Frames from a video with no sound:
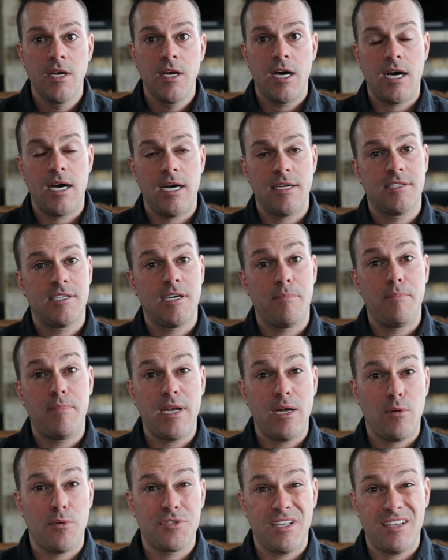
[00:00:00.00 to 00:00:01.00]
to be
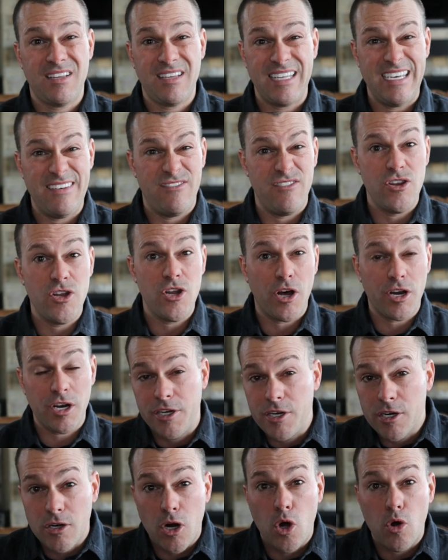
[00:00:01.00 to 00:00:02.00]
able to leave none of
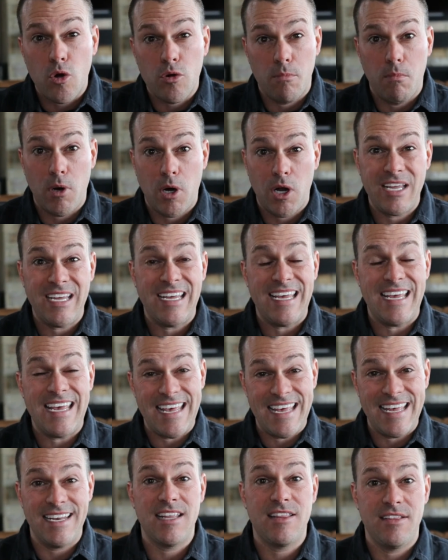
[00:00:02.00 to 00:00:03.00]
your own money
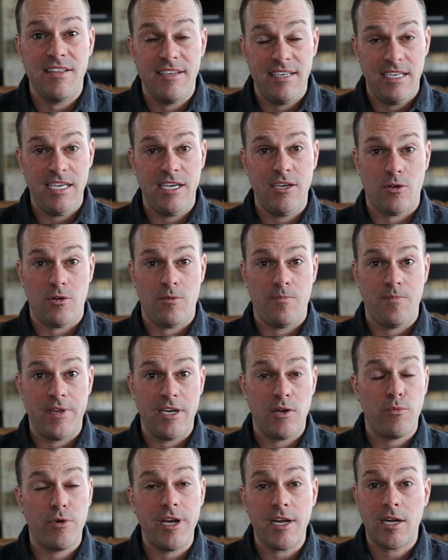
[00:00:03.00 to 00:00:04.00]
in the deal.
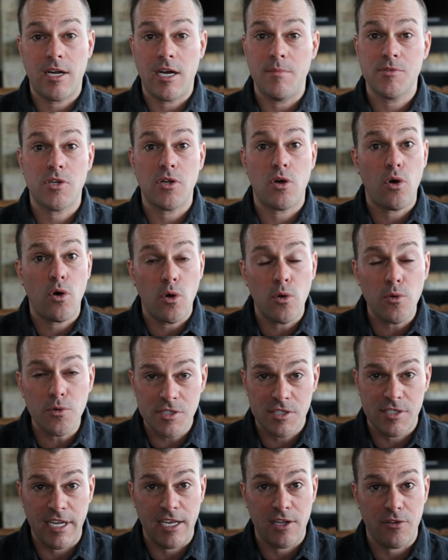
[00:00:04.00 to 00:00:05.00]
And when it comes to
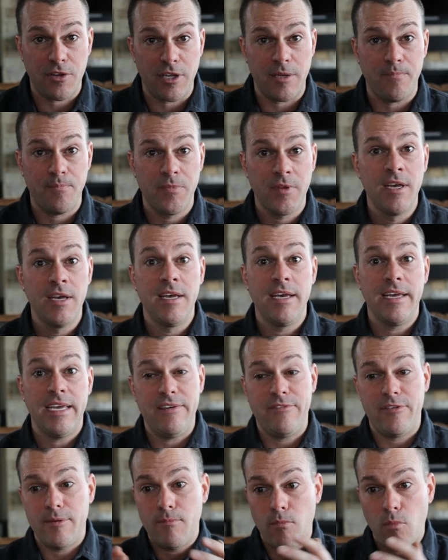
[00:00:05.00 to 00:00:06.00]
wholesaling,
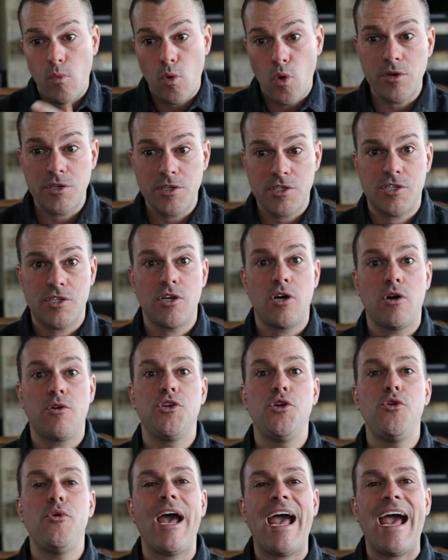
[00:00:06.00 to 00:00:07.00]
even more so,
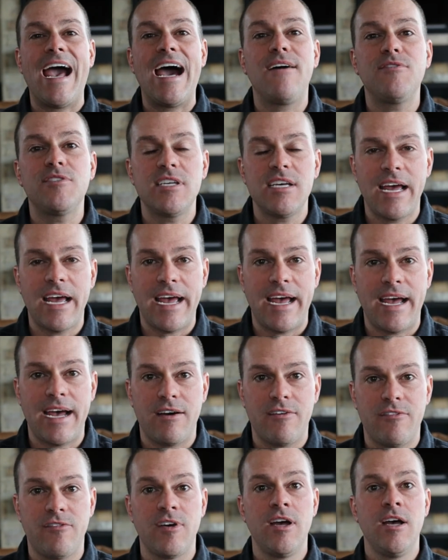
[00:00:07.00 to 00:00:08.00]
you have to
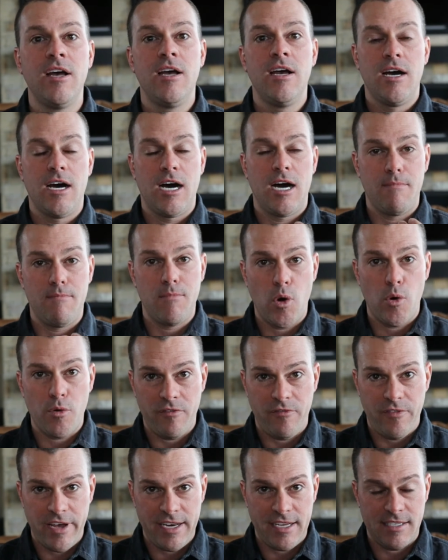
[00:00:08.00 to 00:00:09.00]
have a
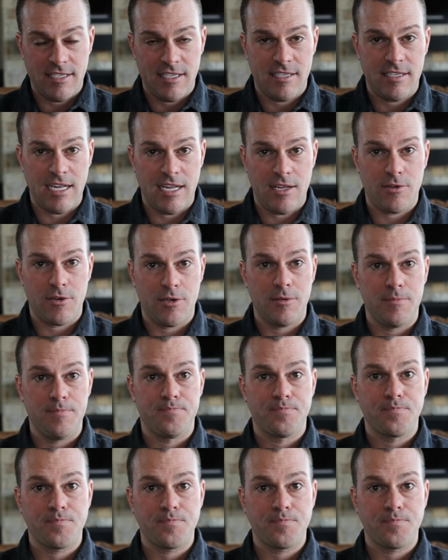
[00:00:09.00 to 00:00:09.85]
motivated seller